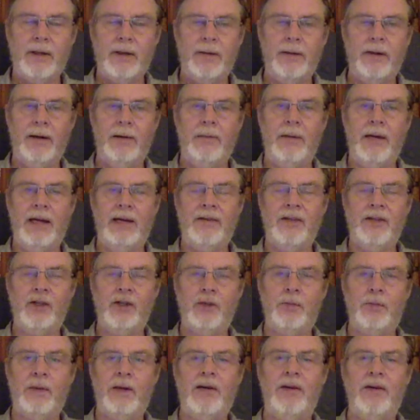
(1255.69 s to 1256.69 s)
by the
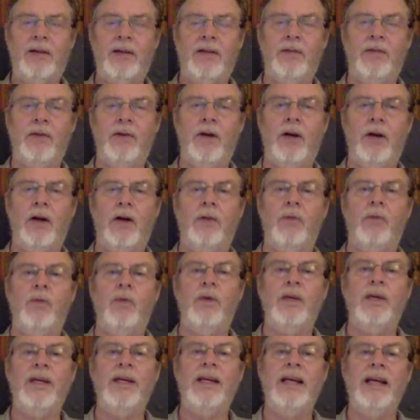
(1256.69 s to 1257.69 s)
Spirit of God,
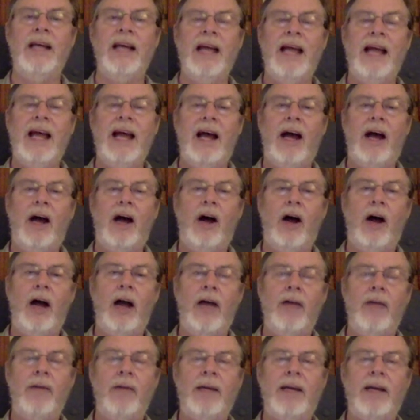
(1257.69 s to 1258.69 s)
we
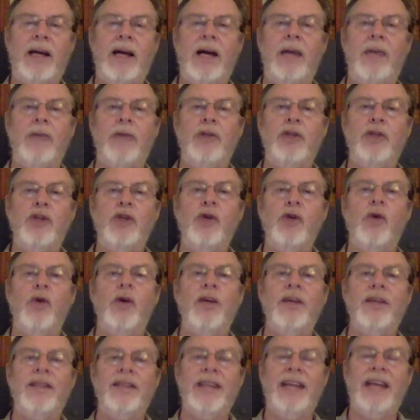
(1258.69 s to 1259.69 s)
have become
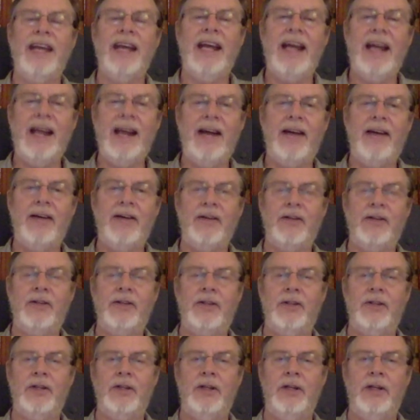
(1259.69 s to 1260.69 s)
joint
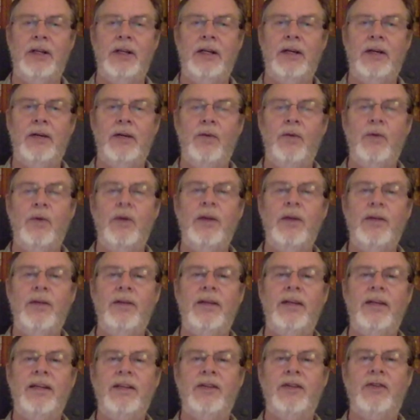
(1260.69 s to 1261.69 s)
heirs
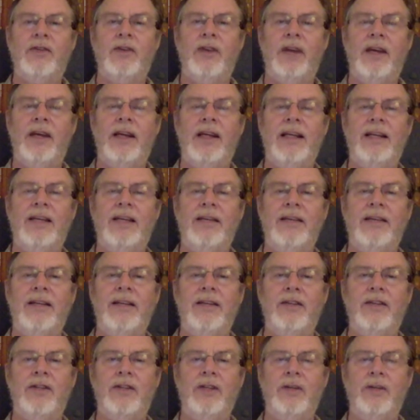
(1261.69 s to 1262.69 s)
with Israel in
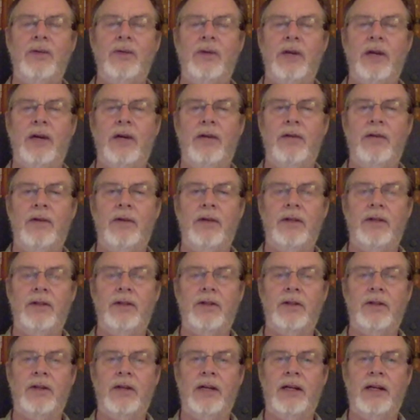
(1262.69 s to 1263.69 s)
this new covenant.
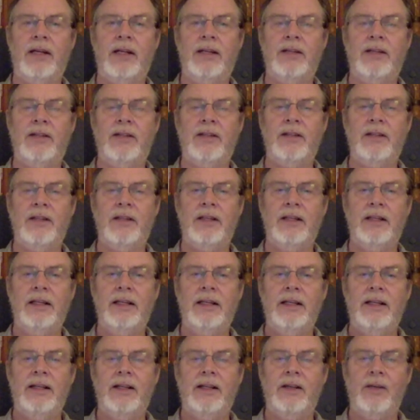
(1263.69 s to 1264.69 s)
So that is
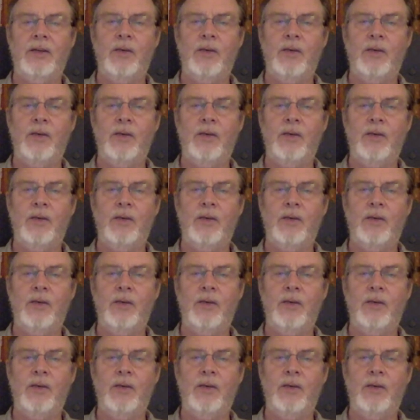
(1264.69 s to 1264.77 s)
the